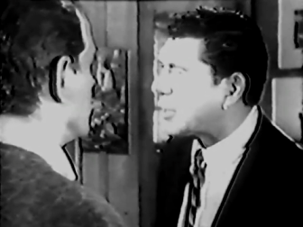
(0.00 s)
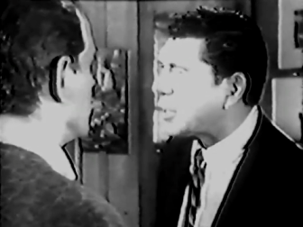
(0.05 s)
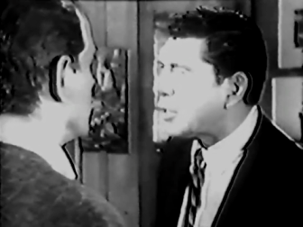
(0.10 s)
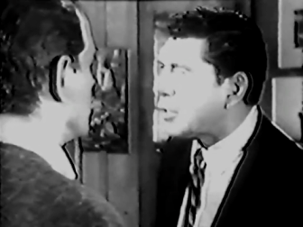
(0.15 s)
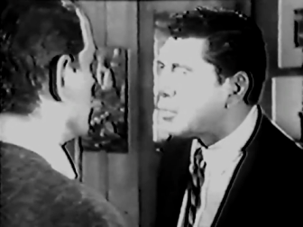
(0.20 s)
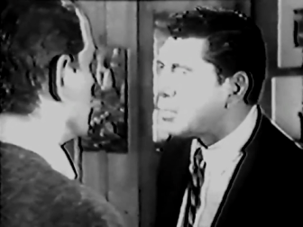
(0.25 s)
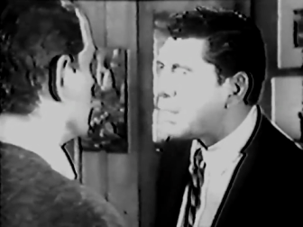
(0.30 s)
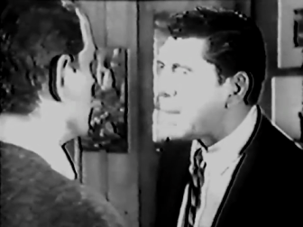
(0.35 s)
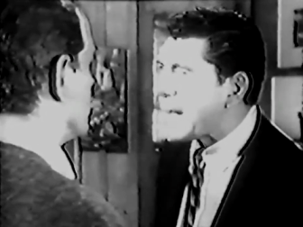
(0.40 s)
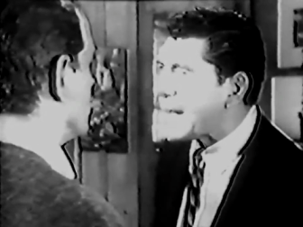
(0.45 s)

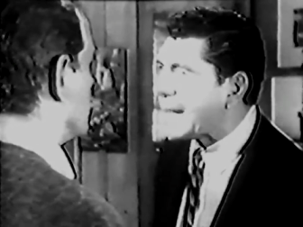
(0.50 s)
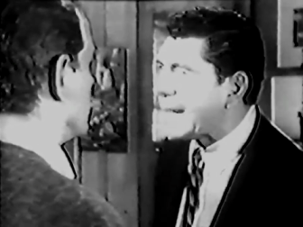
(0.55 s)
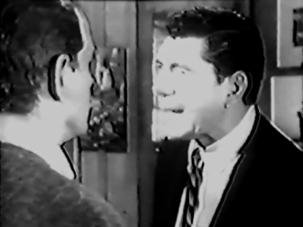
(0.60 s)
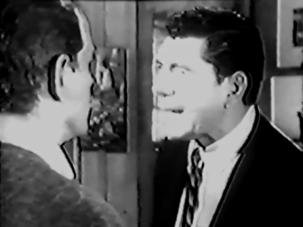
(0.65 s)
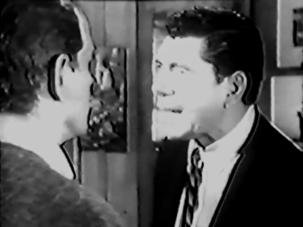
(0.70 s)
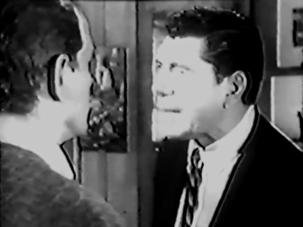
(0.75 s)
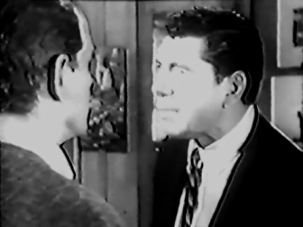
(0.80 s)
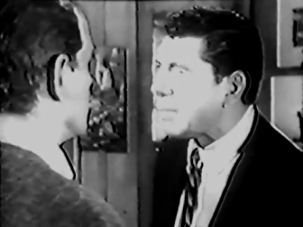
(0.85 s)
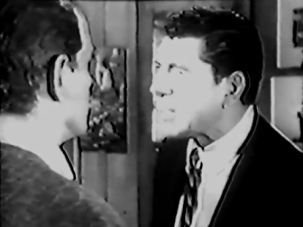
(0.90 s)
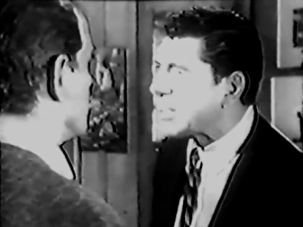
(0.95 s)
Don't make
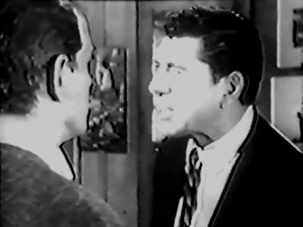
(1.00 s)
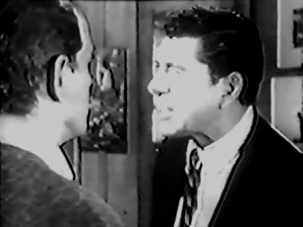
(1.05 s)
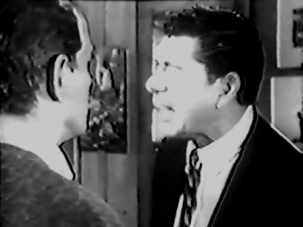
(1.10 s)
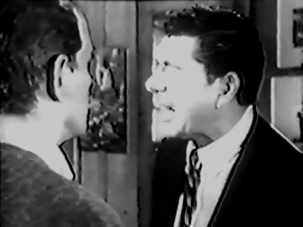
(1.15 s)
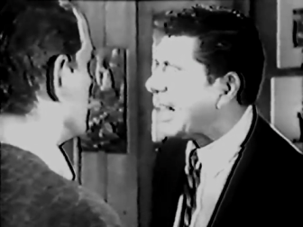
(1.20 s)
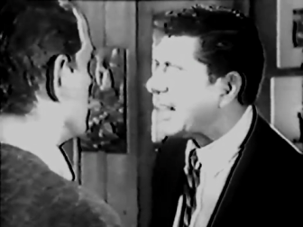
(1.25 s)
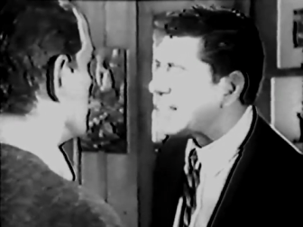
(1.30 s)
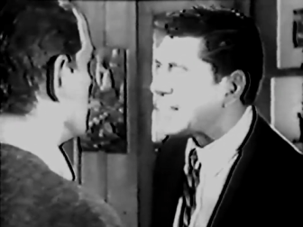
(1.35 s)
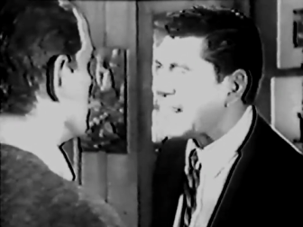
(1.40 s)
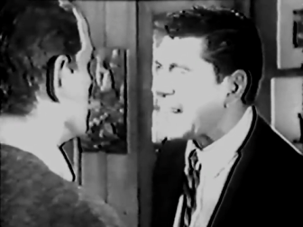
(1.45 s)
any
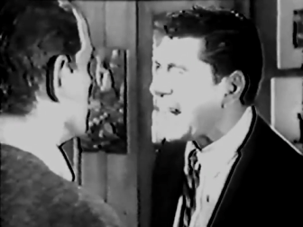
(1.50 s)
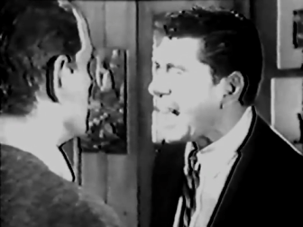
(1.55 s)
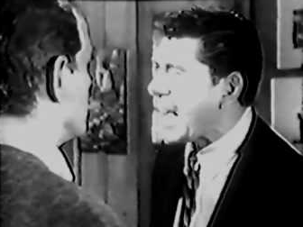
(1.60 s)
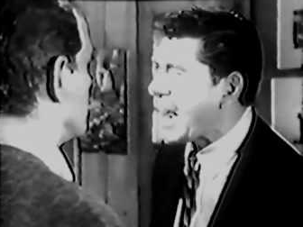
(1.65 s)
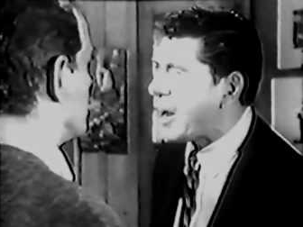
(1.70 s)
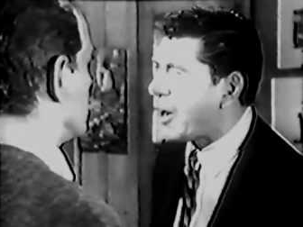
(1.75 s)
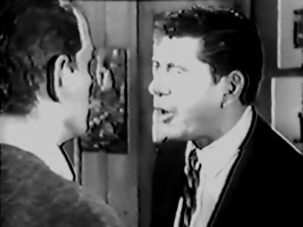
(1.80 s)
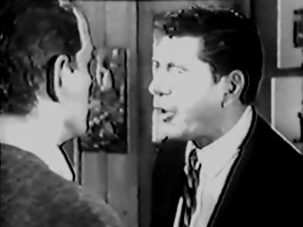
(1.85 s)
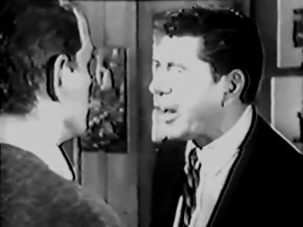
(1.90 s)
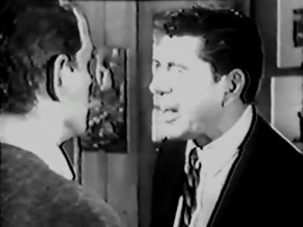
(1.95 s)
mistakes and
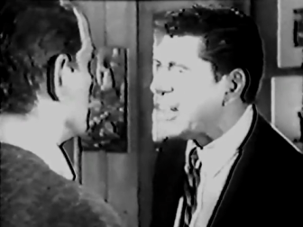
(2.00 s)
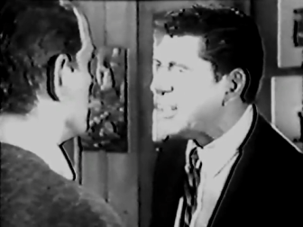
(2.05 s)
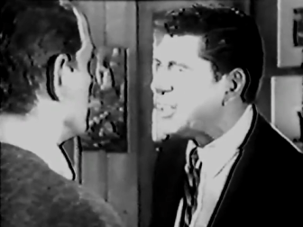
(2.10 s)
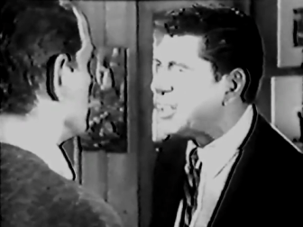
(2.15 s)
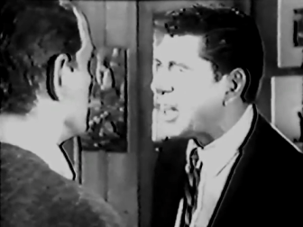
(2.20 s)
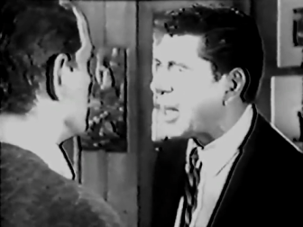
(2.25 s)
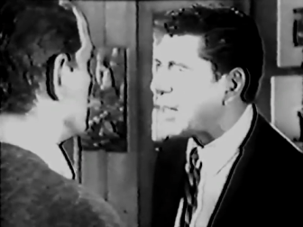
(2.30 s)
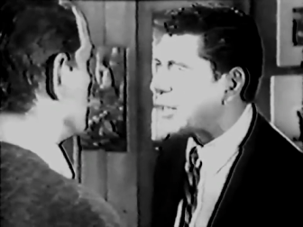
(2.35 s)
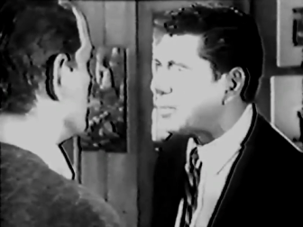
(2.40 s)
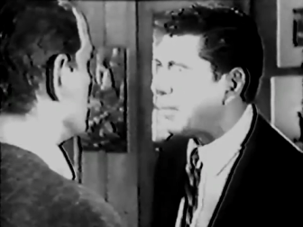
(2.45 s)
error in
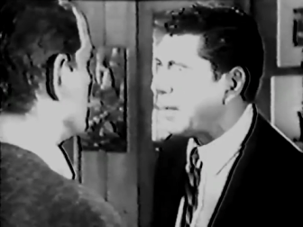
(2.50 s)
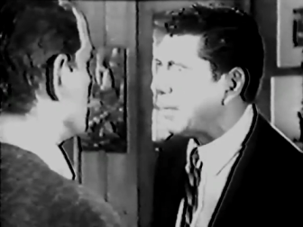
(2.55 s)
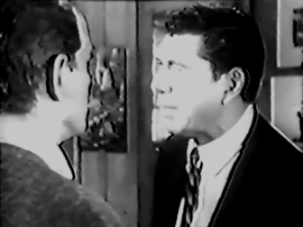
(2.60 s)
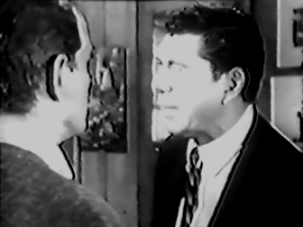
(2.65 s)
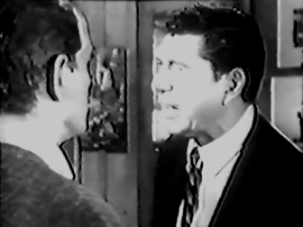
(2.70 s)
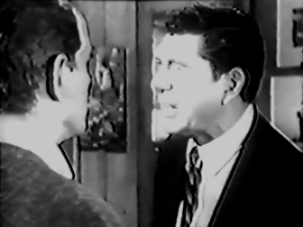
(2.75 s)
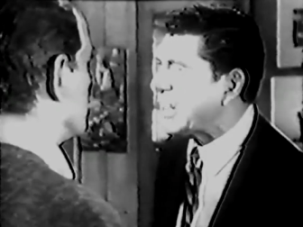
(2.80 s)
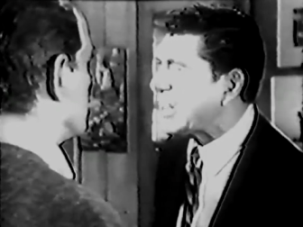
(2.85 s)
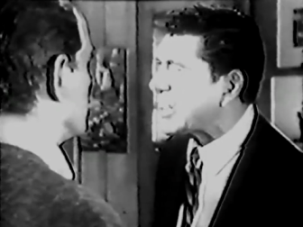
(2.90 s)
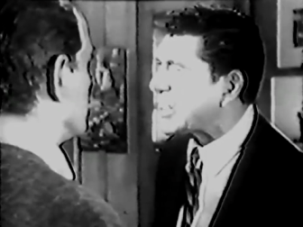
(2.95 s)
judgment,
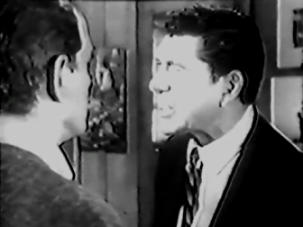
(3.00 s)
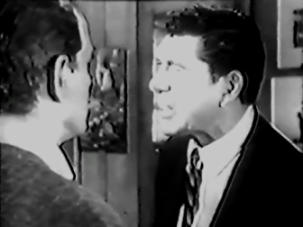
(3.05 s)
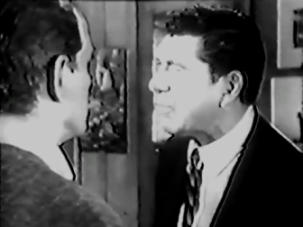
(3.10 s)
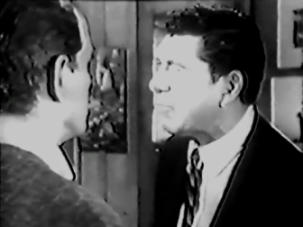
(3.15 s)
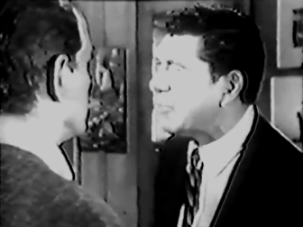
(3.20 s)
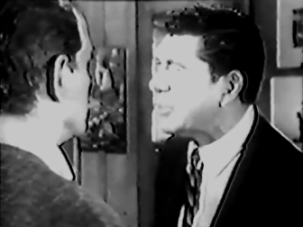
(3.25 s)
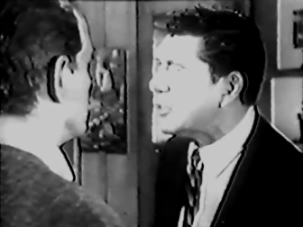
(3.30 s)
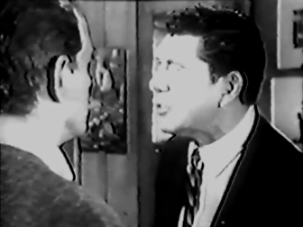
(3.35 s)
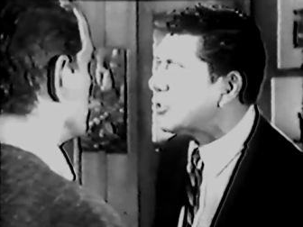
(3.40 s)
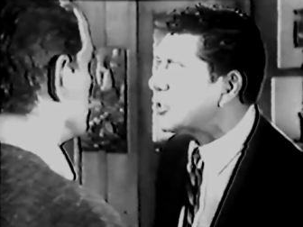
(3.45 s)
because
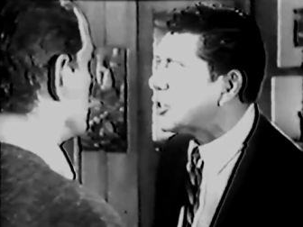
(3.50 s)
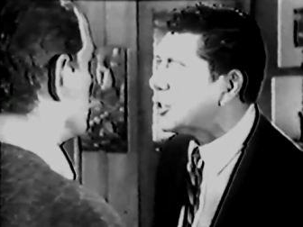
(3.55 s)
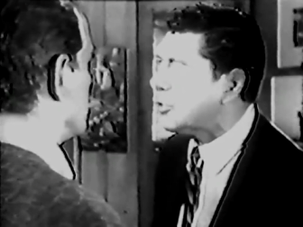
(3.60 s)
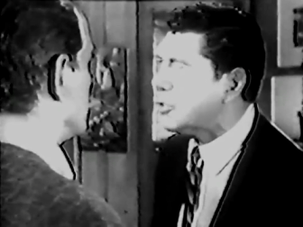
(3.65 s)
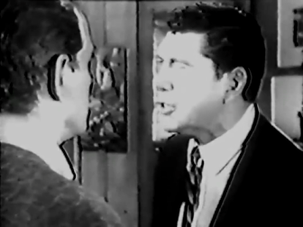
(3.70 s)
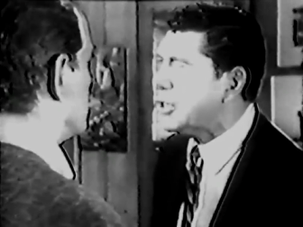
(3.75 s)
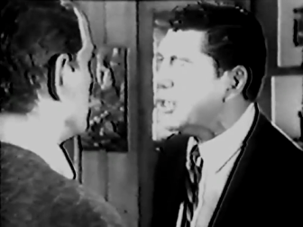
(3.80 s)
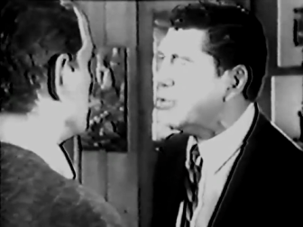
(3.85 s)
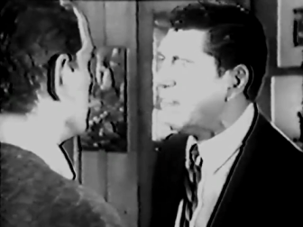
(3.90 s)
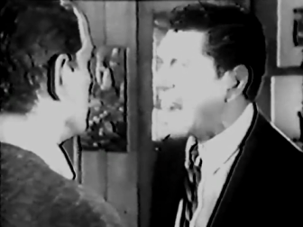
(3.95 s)
if you
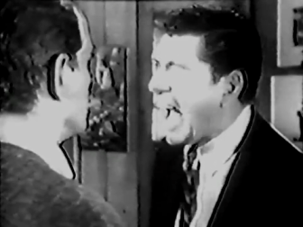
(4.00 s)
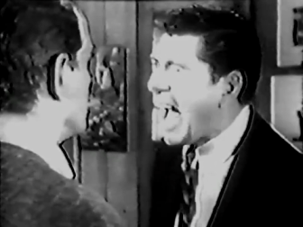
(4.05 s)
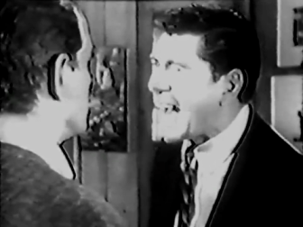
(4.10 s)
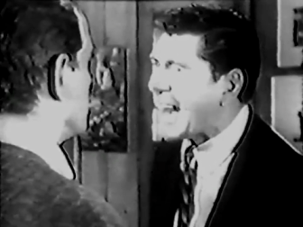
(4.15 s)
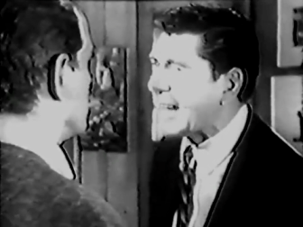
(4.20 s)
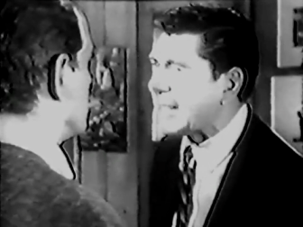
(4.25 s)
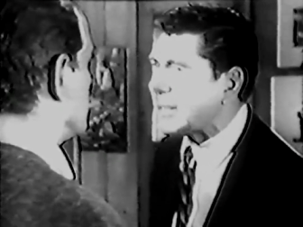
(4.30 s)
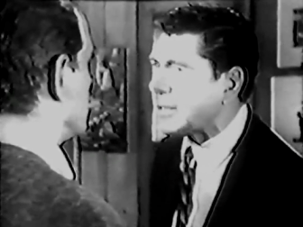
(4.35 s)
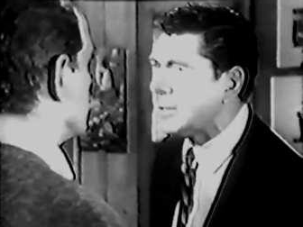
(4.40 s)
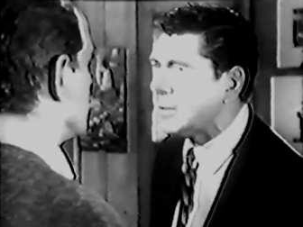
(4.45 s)
do, you've
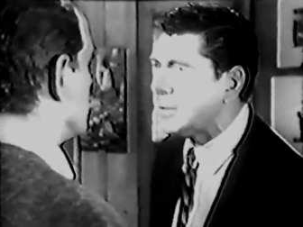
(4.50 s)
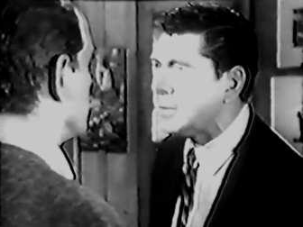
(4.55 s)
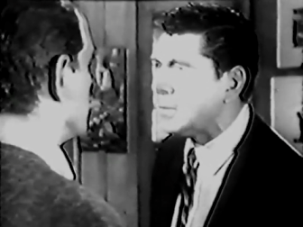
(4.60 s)
had it.